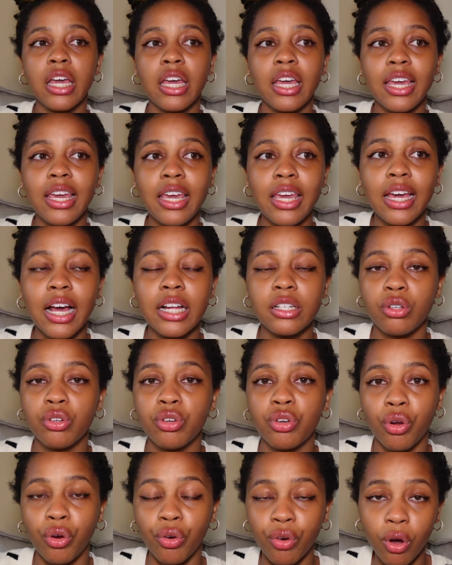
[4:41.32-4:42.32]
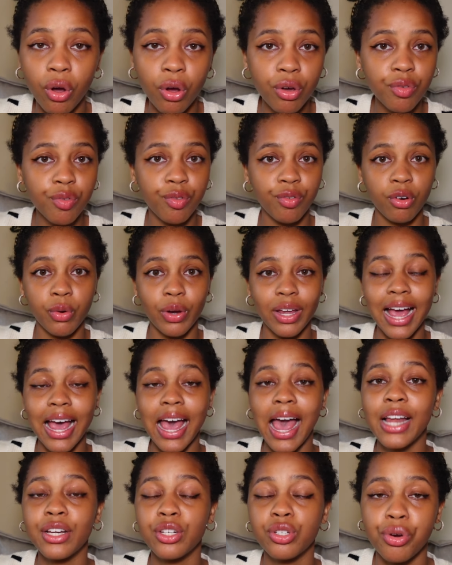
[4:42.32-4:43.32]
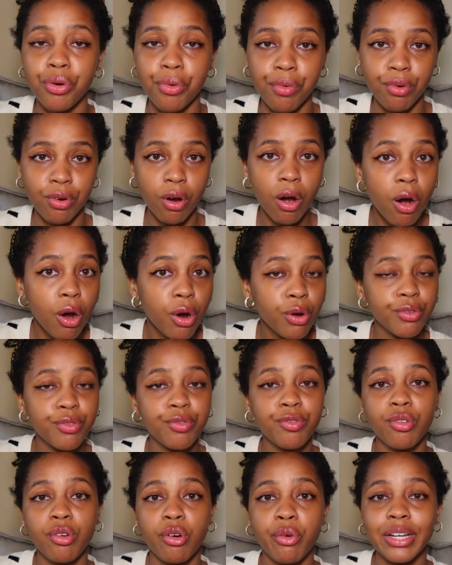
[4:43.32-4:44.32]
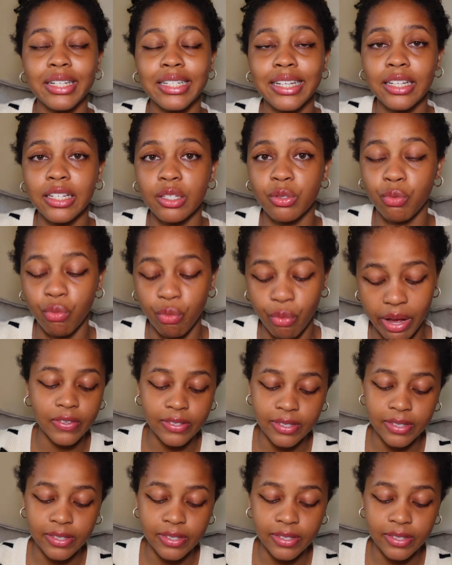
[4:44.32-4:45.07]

he had to go through it and grow through it as well.